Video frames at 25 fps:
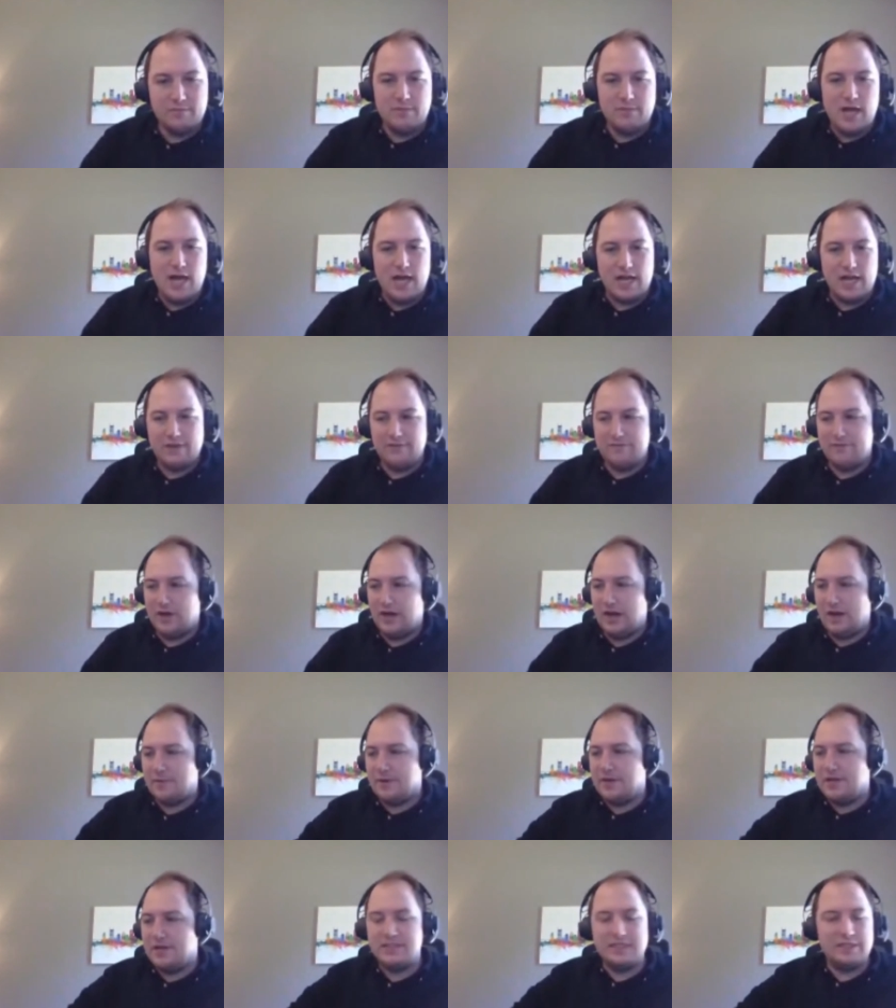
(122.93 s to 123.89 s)
Mac
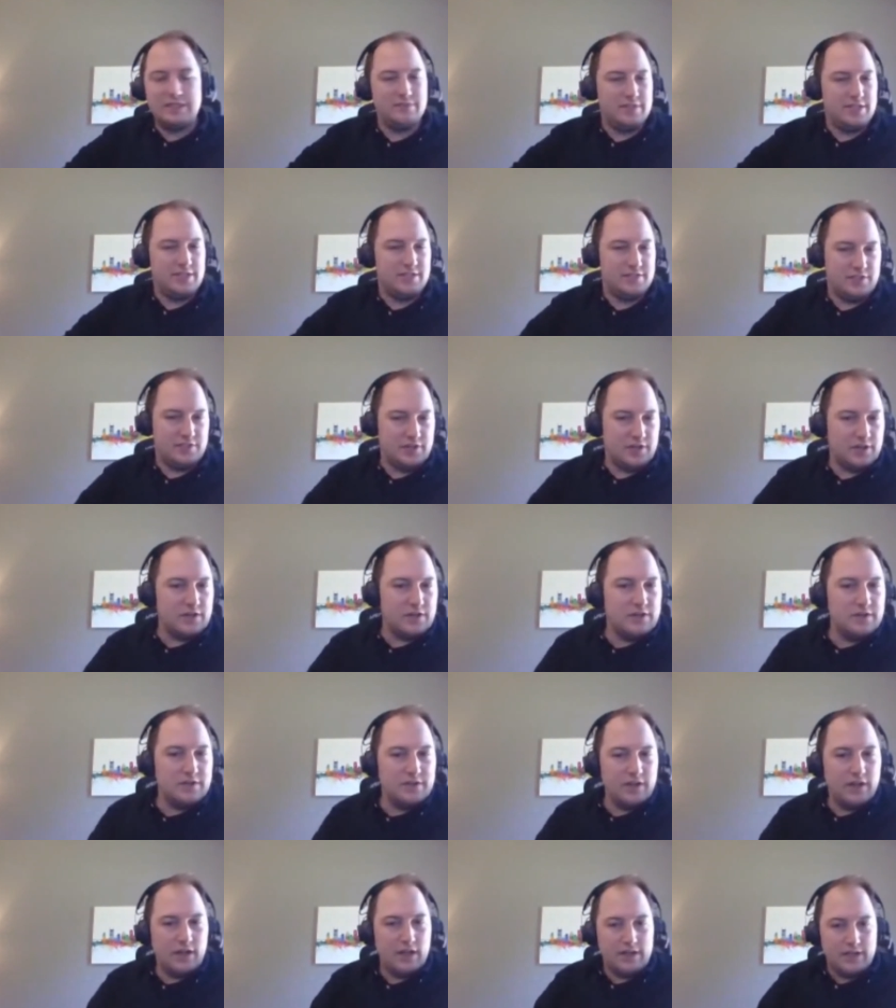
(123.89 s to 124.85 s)
environment, it's even easier
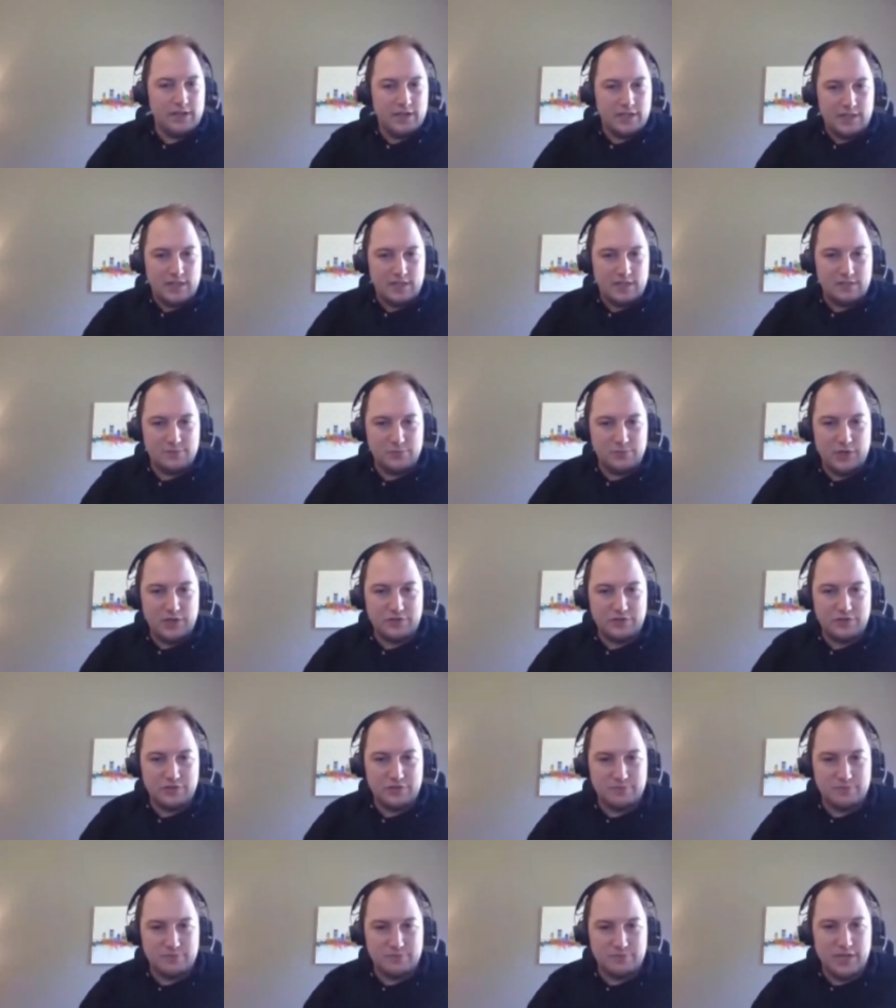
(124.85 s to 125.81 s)
uh, to get this
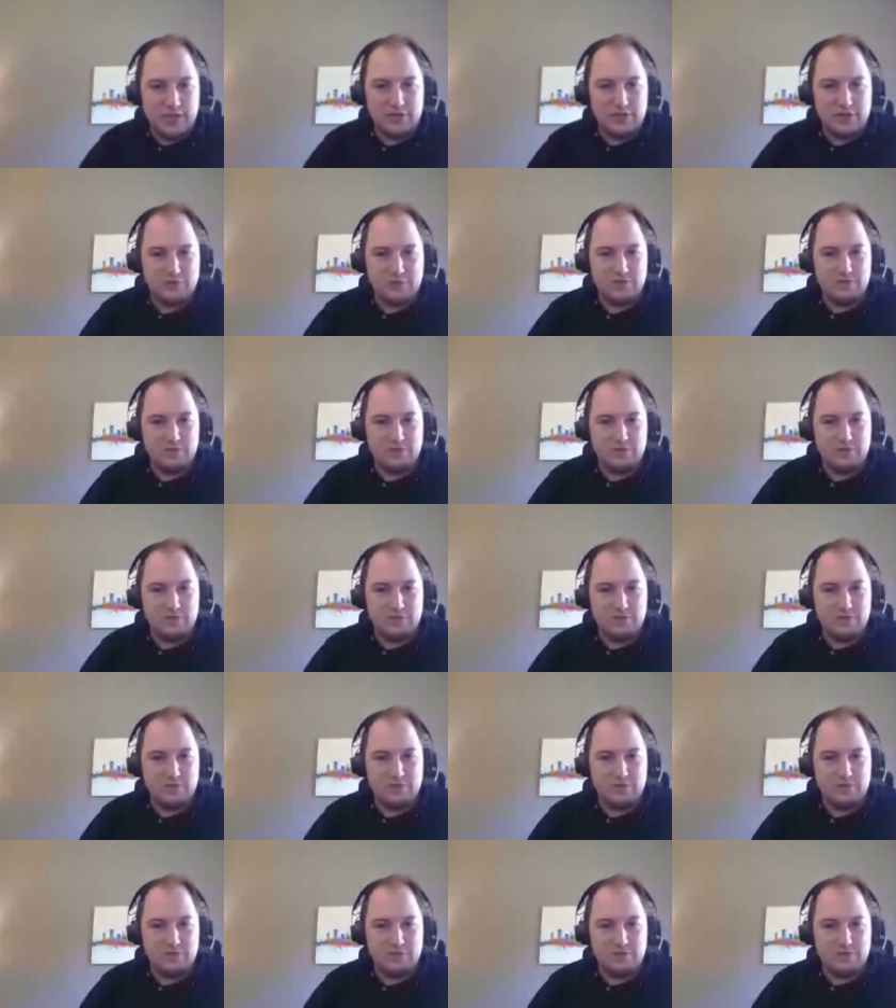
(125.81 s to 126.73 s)
browser management rolled out.